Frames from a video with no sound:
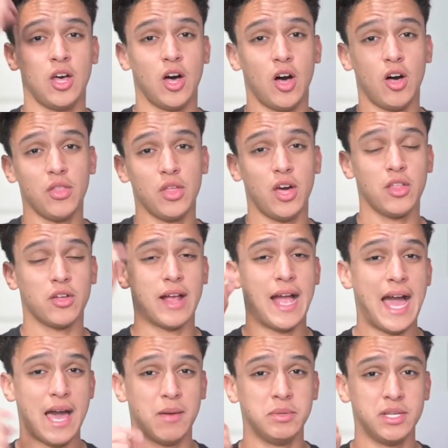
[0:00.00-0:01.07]
all the other
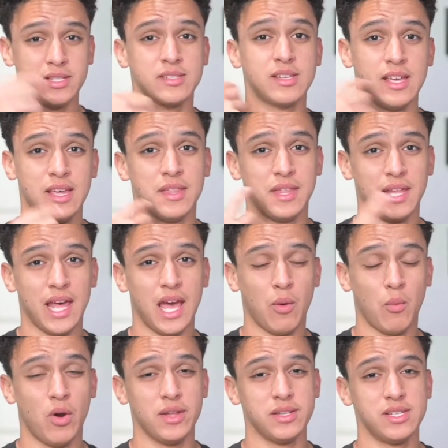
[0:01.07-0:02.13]
habits that
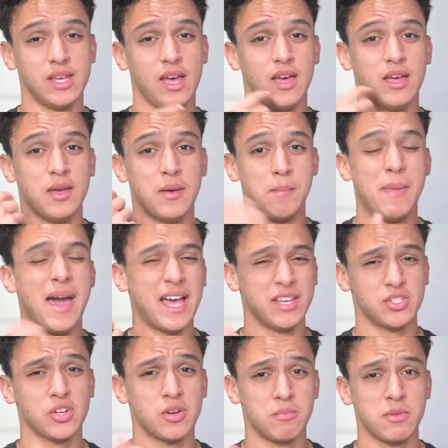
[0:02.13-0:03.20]
I want to
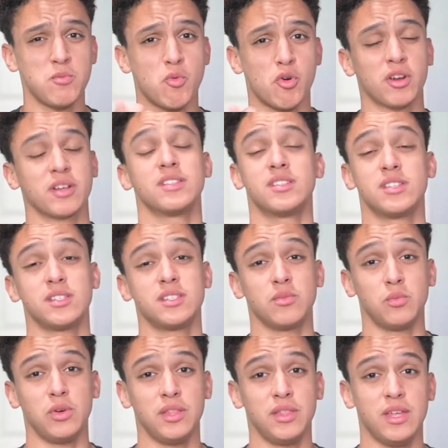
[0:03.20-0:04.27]
master and be more
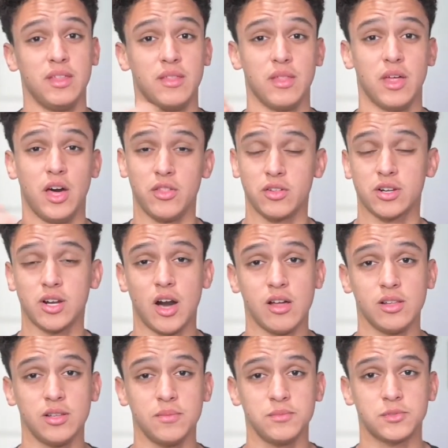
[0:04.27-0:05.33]
consistent with in the other
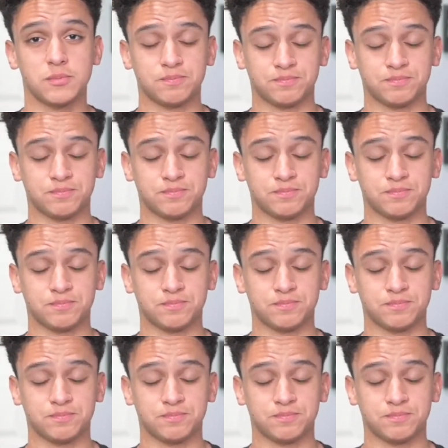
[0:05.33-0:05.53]
columns.